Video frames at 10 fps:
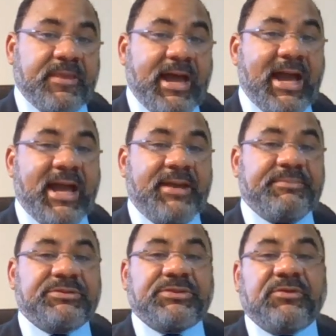
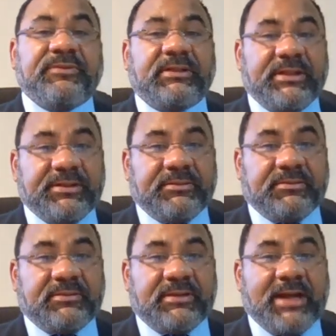I'm a servant leader.
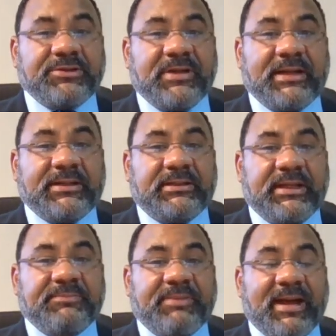I try to
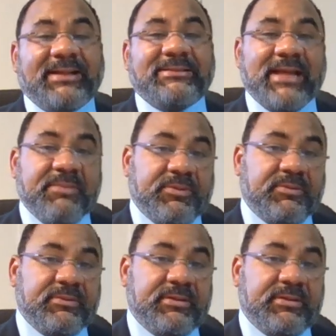lead by example.